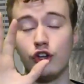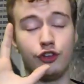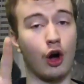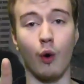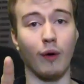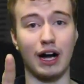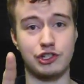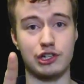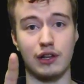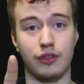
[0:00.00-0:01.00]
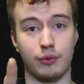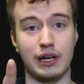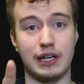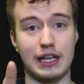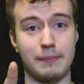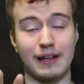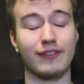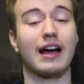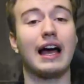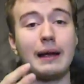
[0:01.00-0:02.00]
don't watch it in 3D, because
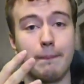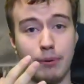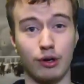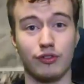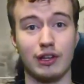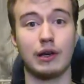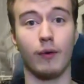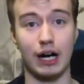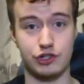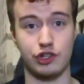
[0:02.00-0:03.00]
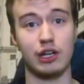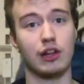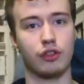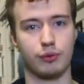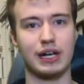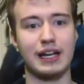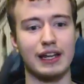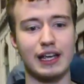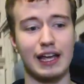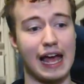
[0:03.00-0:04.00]
I personally watched it in
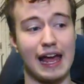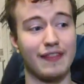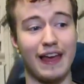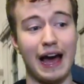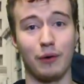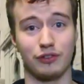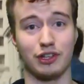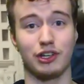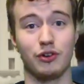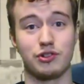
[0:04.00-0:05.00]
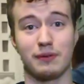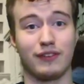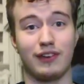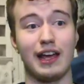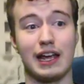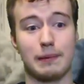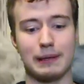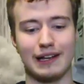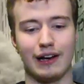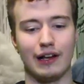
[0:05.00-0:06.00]
3D and that was a huge mistake,
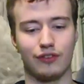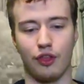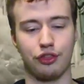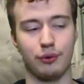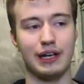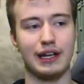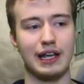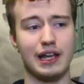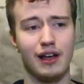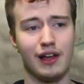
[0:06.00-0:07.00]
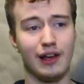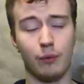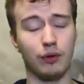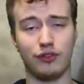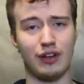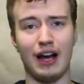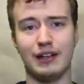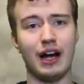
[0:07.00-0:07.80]
because the 3D was not